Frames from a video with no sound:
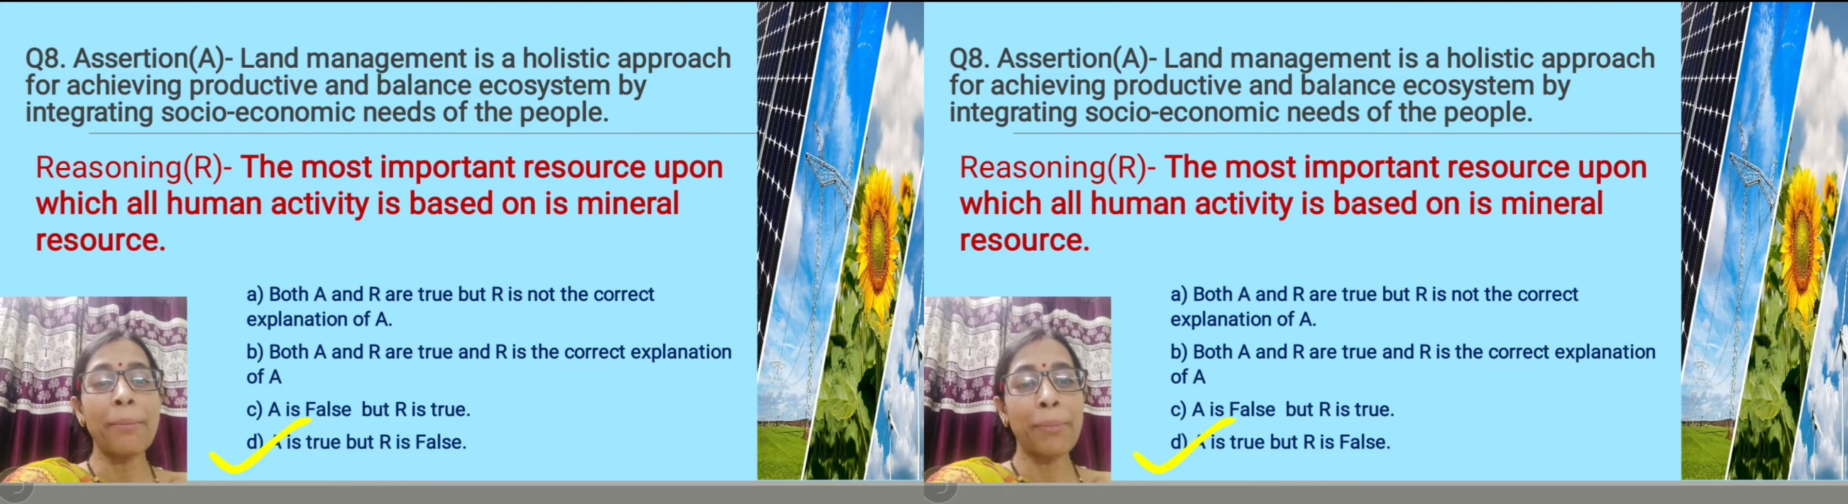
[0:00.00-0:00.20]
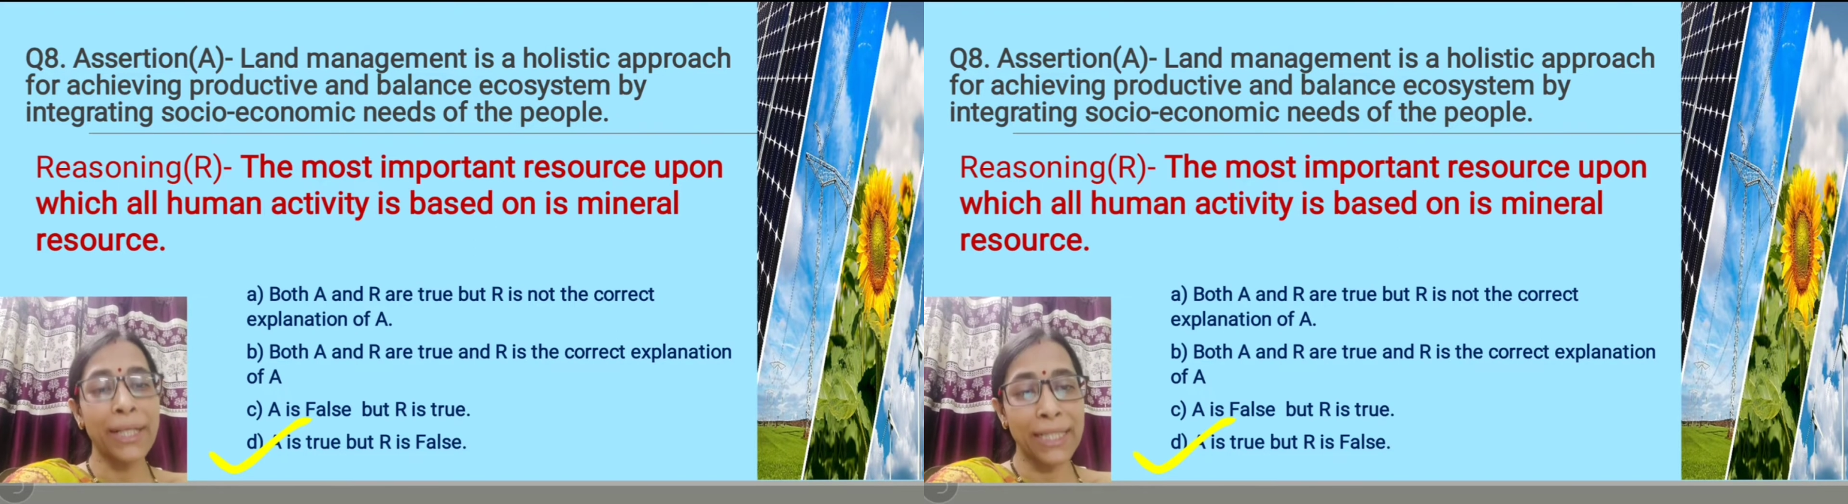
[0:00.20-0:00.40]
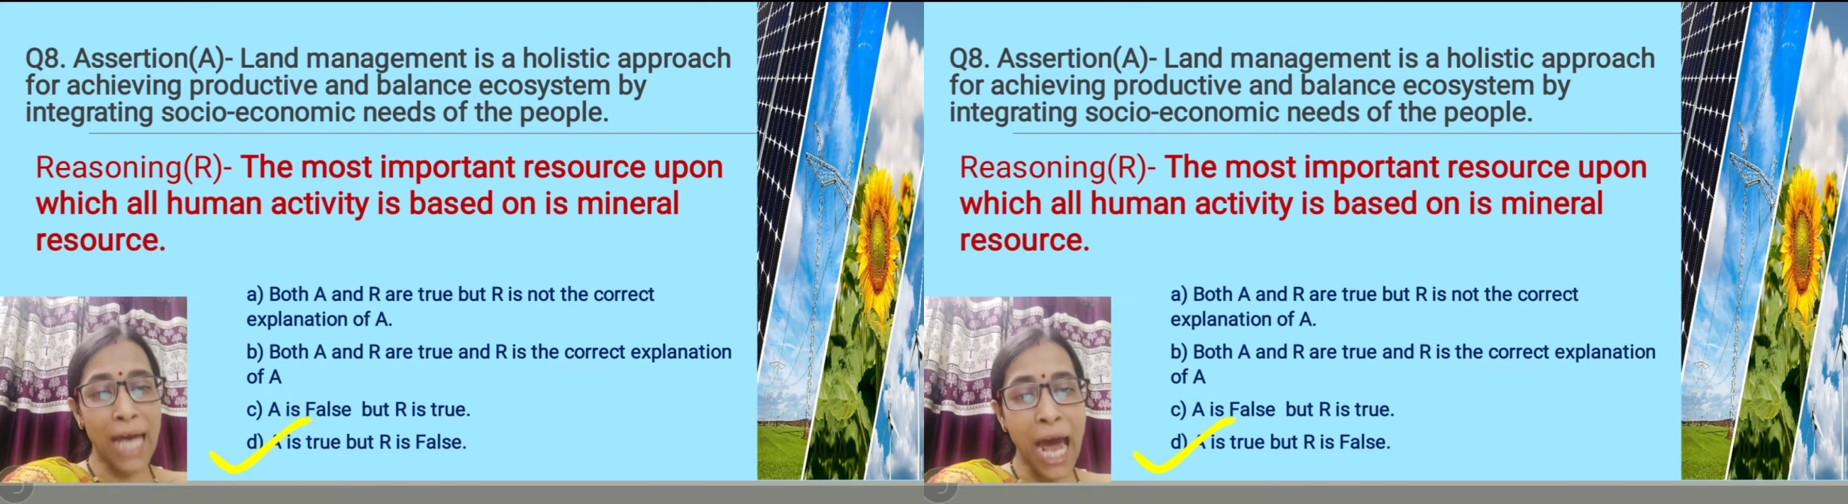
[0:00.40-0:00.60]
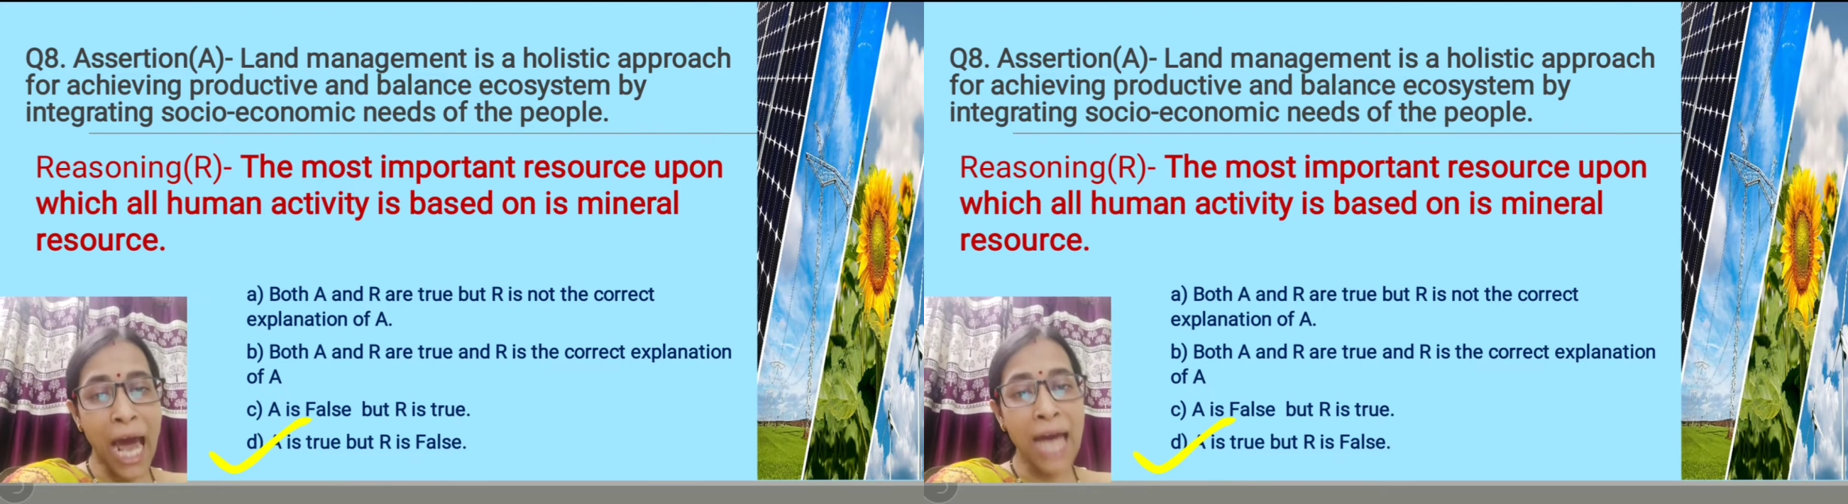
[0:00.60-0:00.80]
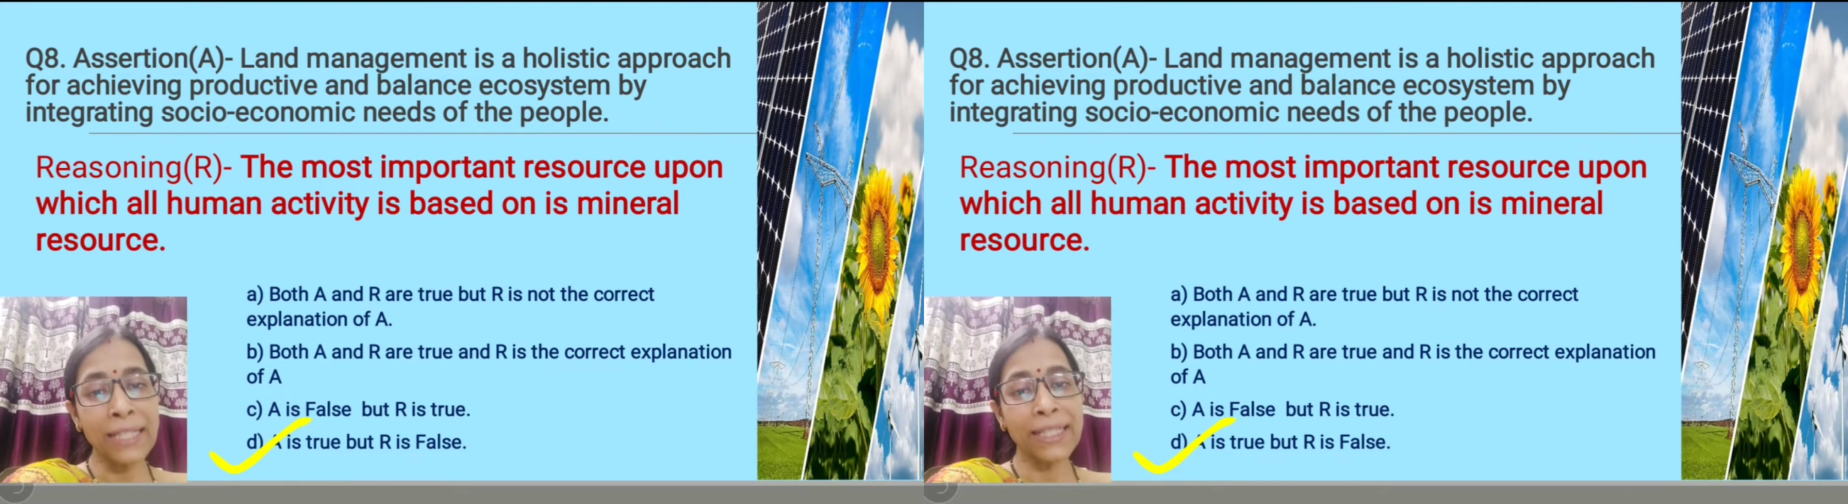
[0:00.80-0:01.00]
but
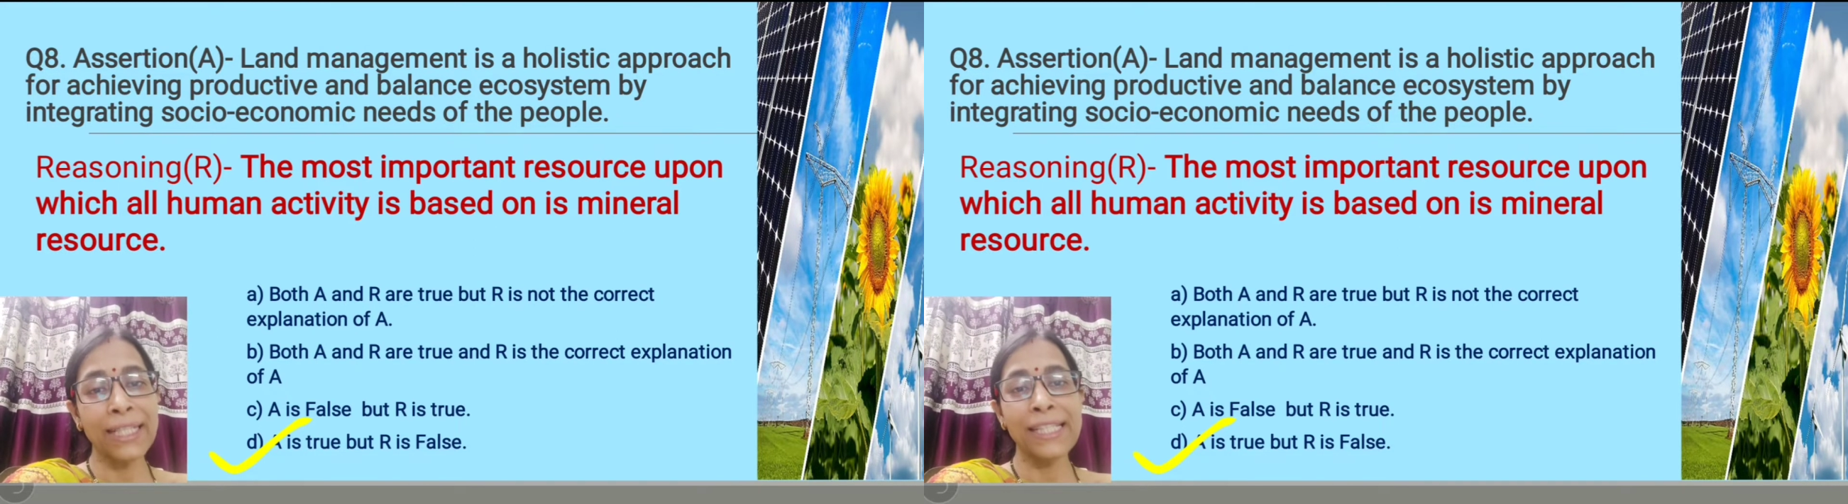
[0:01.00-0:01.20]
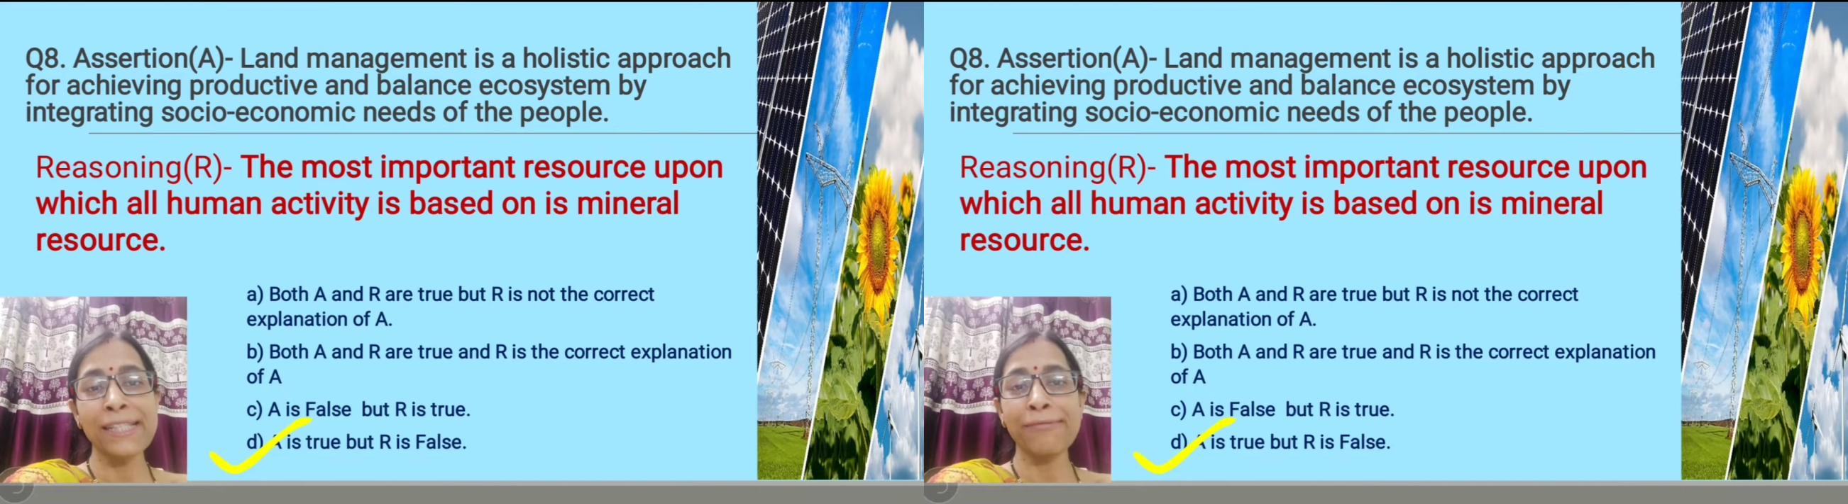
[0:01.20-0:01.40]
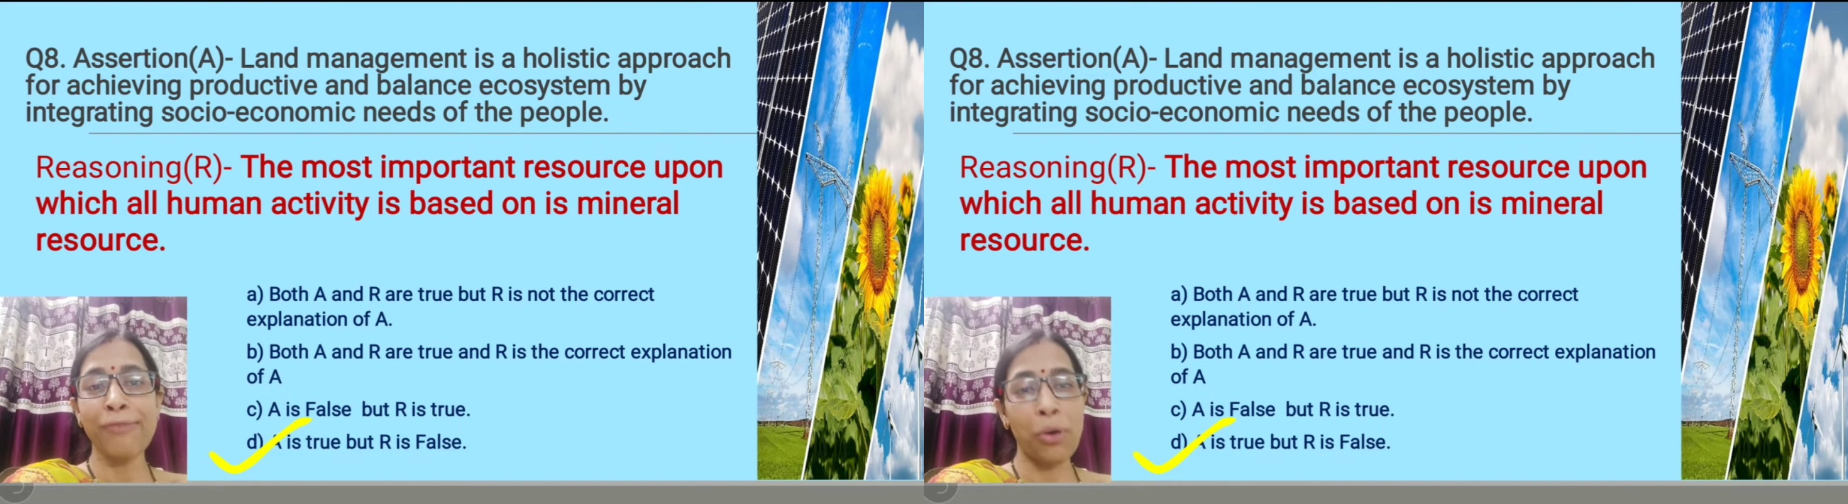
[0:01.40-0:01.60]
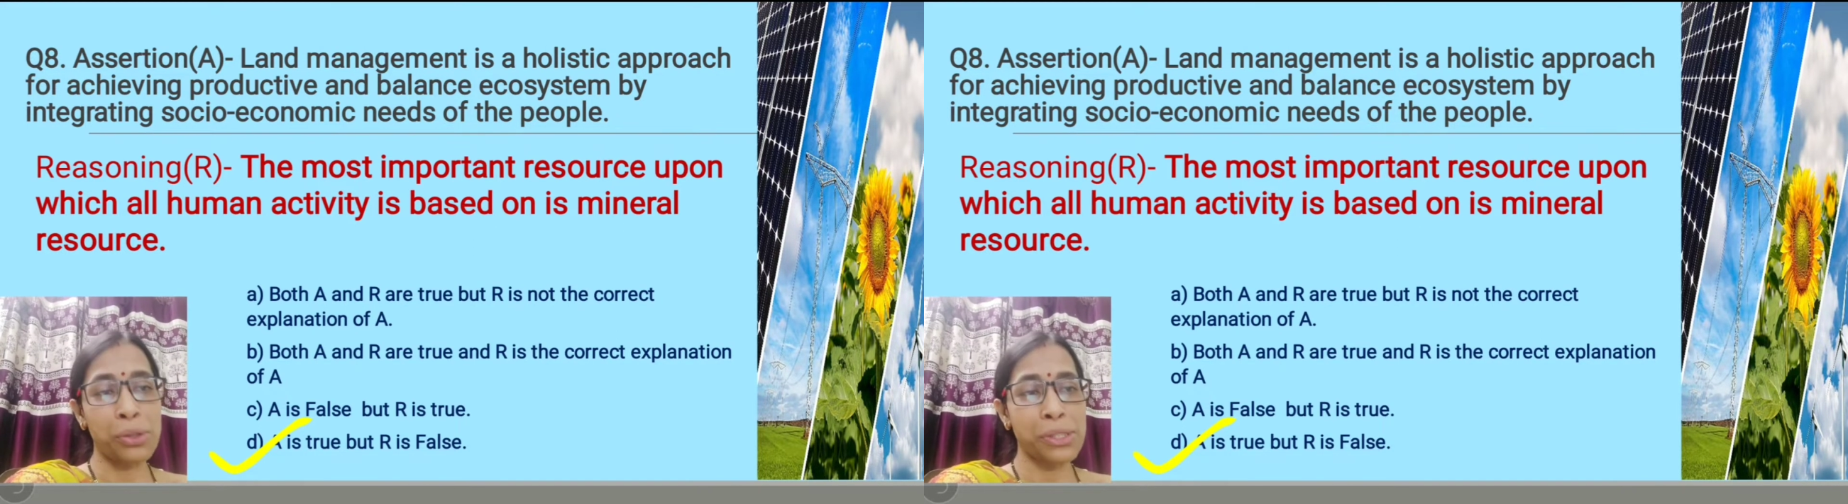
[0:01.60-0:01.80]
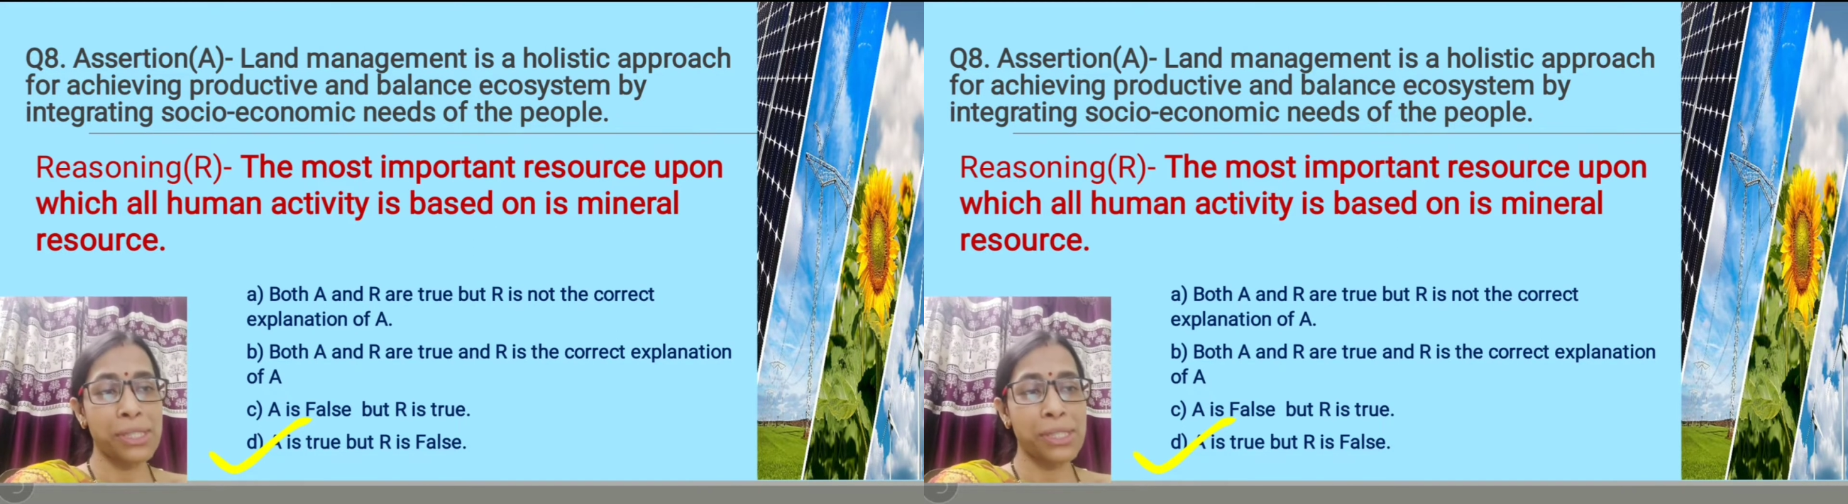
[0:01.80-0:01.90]
R is false.